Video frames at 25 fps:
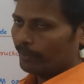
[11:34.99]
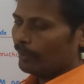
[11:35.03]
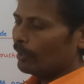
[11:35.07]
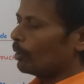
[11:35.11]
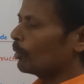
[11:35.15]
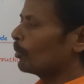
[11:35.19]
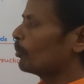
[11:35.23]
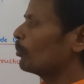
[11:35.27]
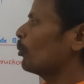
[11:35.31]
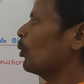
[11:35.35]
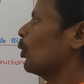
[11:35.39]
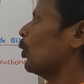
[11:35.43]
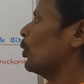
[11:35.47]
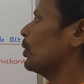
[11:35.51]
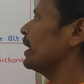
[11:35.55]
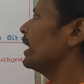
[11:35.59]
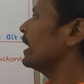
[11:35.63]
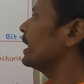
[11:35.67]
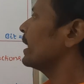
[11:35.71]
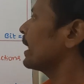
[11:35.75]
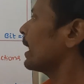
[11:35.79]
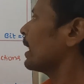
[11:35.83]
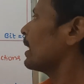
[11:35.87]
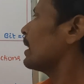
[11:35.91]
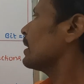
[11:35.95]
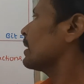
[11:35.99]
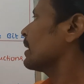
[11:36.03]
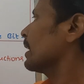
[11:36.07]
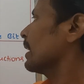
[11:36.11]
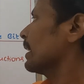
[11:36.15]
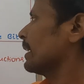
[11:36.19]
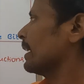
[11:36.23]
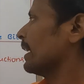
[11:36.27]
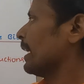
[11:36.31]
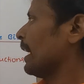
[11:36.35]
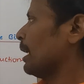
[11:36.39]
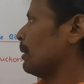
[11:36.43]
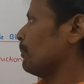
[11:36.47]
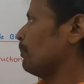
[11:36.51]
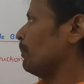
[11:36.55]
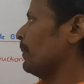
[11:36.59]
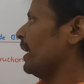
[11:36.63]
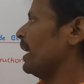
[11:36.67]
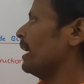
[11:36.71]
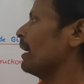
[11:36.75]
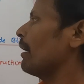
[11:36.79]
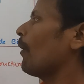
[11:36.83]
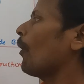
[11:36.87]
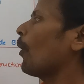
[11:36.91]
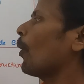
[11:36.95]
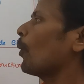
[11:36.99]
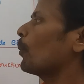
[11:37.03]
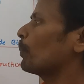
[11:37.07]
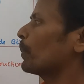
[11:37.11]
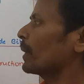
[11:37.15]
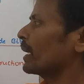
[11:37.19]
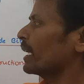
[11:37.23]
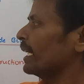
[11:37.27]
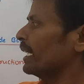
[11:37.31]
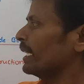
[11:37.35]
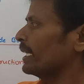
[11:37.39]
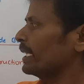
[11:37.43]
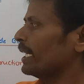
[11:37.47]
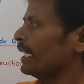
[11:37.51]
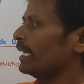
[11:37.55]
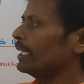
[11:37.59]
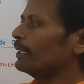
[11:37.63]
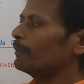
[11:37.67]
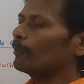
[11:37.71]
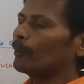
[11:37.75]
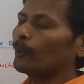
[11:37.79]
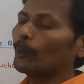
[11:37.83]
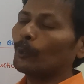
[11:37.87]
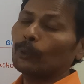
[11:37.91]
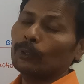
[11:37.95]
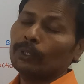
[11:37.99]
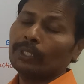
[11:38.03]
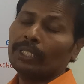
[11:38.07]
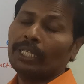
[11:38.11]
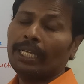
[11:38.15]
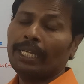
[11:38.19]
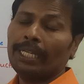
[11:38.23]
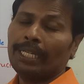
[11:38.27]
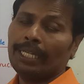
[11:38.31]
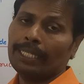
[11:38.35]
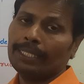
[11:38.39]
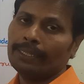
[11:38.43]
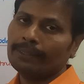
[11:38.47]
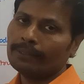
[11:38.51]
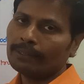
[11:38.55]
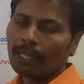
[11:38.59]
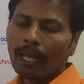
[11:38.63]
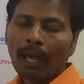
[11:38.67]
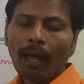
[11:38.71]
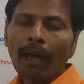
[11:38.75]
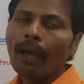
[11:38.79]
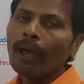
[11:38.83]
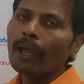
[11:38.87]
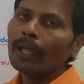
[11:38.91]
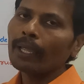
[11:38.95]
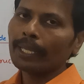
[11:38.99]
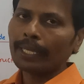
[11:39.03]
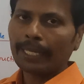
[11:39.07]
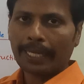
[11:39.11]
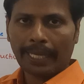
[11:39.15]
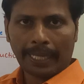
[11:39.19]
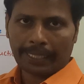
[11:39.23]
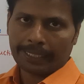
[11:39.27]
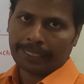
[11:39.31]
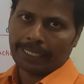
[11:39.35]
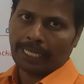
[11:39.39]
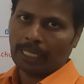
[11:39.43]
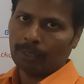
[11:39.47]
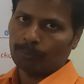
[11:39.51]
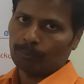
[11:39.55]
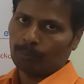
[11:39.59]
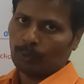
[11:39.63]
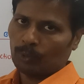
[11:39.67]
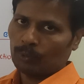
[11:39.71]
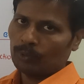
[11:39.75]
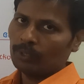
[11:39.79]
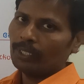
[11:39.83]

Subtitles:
Monitor can be operated only in the kernel mode.